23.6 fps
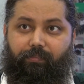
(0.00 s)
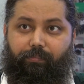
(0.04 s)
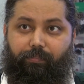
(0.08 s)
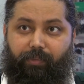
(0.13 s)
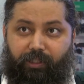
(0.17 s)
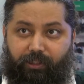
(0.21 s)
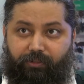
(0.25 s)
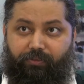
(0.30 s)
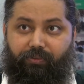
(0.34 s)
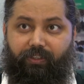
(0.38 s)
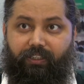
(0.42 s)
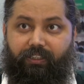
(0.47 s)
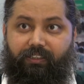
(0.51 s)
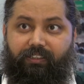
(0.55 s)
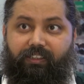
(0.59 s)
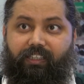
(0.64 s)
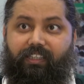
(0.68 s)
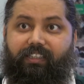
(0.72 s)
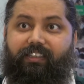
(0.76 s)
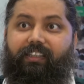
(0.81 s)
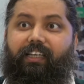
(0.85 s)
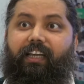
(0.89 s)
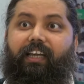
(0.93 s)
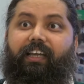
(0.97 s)
between
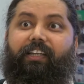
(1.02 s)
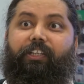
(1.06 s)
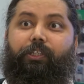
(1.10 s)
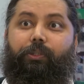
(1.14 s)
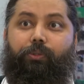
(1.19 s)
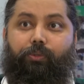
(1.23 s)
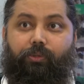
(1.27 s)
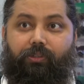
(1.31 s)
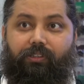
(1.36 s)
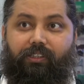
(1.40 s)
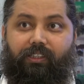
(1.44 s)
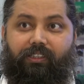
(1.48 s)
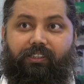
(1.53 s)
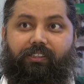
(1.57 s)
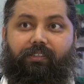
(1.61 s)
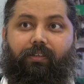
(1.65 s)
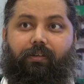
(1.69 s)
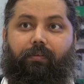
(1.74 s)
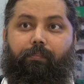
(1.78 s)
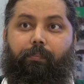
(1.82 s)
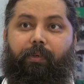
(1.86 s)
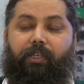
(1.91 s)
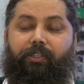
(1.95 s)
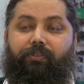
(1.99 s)
their users,
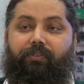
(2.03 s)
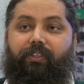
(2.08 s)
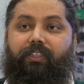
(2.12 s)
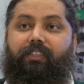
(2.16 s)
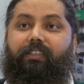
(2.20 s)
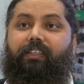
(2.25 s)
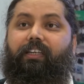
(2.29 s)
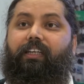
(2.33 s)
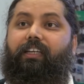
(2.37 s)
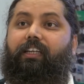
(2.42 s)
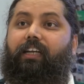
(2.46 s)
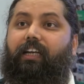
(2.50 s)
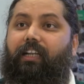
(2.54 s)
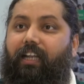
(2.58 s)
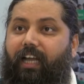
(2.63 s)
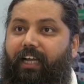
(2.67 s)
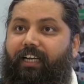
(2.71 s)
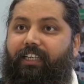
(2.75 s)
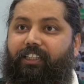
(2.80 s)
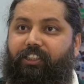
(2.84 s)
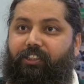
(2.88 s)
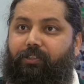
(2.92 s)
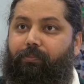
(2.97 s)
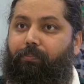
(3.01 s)
between their
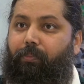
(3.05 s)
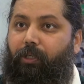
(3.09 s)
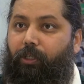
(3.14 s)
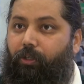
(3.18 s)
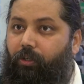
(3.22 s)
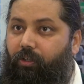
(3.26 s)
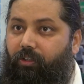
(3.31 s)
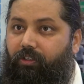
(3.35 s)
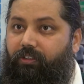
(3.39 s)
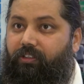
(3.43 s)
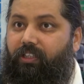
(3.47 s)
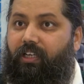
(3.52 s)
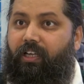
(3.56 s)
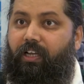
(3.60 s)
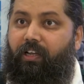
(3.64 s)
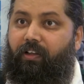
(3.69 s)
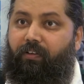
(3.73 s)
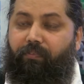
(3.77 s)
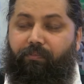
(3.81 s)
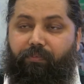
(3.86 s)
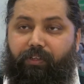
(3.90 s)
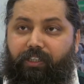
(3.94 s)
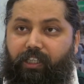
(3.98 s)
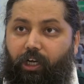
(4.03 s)
clients, because
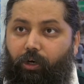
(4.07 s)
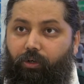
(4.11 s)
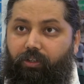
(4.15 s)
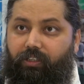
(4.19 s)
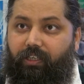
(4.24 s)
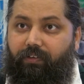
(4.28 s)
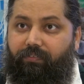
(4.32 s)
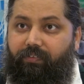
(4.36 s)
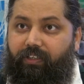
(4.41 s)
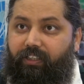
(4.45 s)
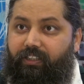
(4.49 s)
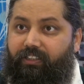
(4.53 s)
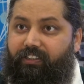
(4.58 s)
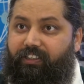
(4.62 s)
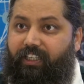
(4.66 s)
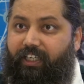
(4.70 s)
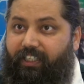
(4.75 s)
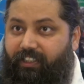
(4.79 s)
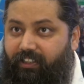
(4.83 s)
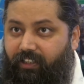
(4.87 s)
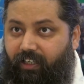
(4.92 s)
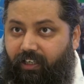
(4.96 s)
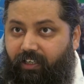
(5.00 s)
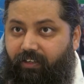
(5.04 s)
without giving
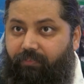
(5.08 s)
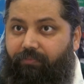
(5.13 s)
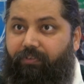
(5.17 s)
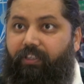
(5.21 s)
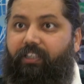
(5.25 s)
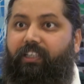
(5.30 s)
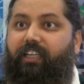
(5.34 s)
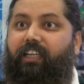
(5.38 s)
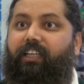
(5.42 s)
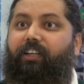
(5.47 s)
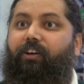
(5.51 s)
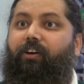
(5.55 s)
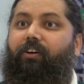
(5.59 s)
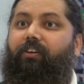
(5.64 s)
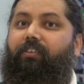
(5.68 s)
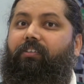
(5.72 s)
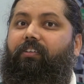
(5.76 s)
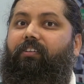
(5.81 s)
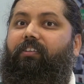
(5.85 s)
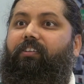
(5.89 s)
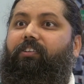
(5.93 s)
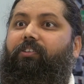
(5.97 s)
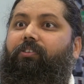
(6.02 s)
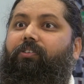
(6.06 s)
data, we cannot,
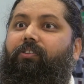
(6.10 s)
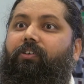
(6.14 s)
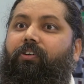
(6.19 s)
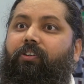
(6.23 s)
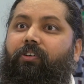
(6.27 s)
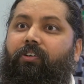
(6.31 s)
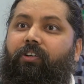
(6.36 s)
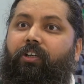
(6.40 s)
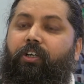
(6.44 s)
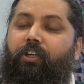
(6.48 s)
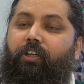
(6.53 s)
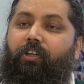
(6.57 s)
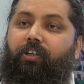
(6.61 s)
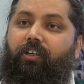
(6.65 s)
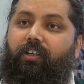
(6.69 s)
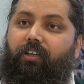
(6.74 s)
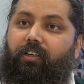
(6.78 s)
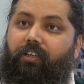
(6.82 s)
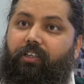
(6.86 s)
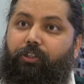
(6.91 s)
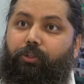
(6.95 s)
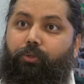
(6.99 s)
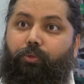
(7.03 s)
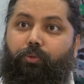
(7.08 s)
you know,
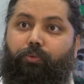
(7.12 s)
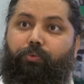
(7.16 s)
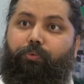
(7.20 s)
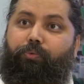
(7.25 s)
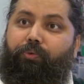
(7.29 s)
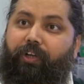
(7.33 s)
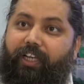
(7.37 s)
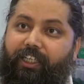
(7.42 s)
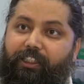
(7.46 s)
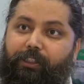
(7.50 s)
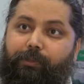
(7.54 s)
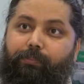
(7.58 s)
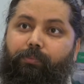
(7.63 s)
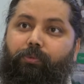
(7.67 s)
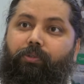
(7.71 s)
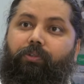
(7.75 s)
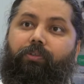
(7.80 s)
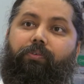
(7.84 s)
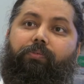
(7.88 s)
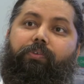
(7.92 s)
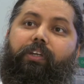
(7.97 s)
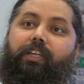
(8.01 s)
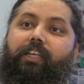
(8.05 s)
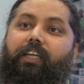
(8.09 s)
uh, do
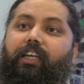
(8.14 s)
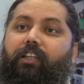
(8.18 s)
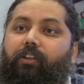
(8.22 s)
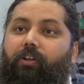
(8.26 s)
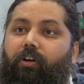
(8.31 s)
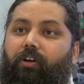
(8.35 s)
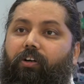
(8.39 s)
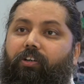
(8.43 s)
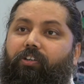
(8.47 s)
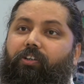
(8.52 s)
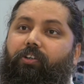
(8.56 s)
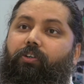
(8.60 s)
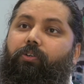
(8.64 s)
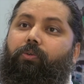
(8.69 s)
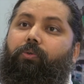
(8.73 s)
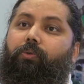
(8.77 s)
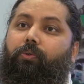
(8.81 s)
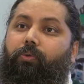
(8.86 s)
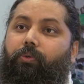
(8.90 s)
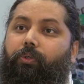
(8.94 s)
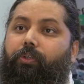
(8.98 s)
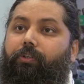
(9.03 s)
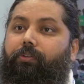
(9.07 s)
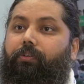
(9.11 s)
Facebook, we cannot
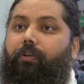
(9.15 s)
do